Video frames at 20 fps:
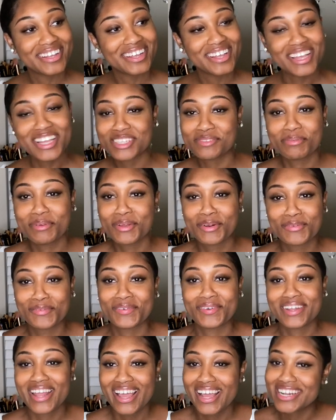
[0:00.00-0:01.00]
it's
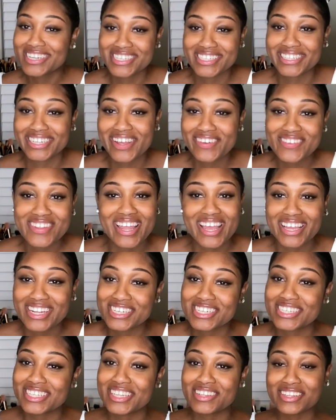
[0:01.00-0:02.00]
beautiful. Like I just love it. Like it
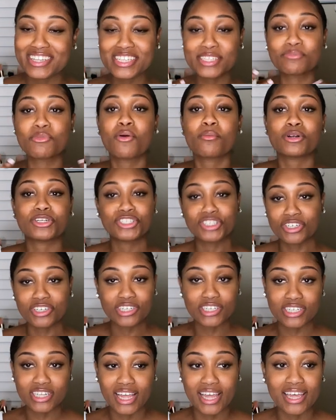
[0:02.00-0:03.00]
just it's more
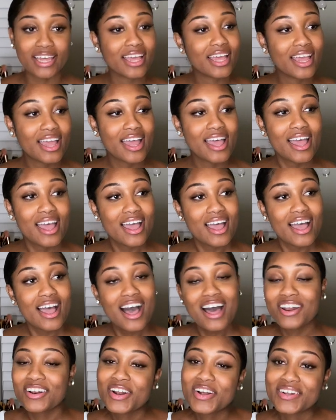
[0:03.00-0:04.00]
mature. Like
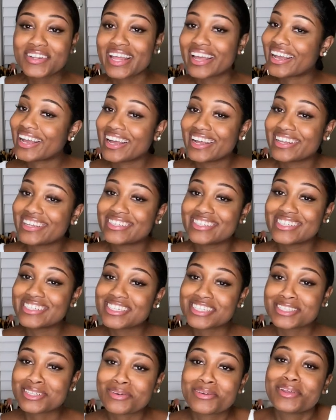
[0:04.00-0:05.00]
I don't know. Like it's
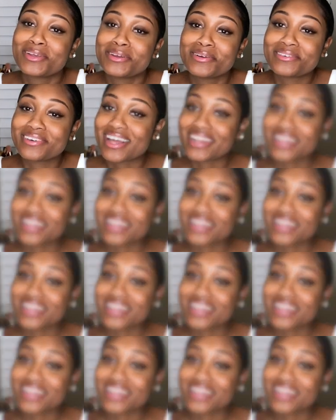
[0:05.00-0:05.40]
just so cute. I